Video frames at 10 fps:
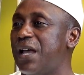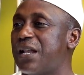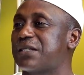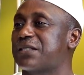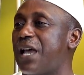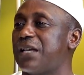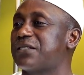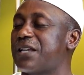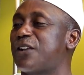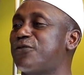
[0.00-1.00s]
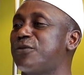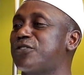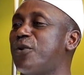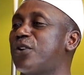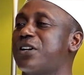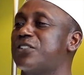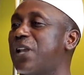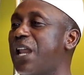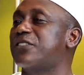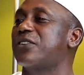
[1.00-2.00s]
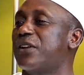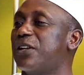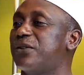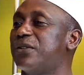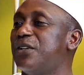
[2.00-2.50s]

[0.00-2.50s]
let's start from a small country like Sierra Leone.